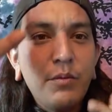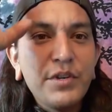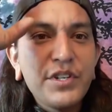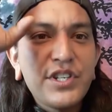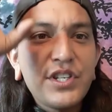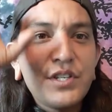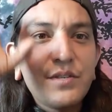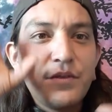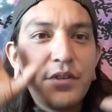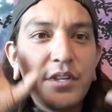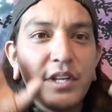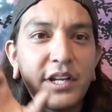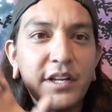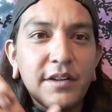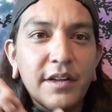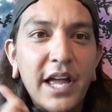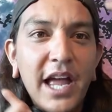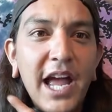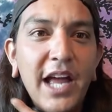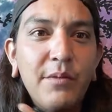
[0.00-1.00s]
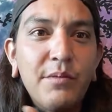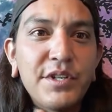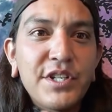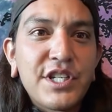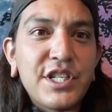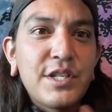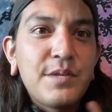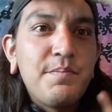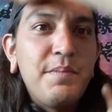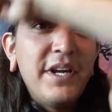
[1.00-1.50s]
was, the head was
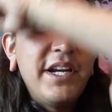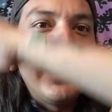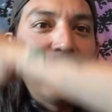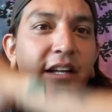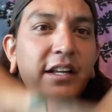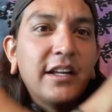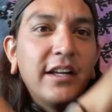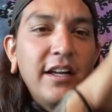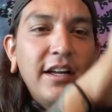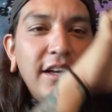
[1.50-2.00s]
spinning,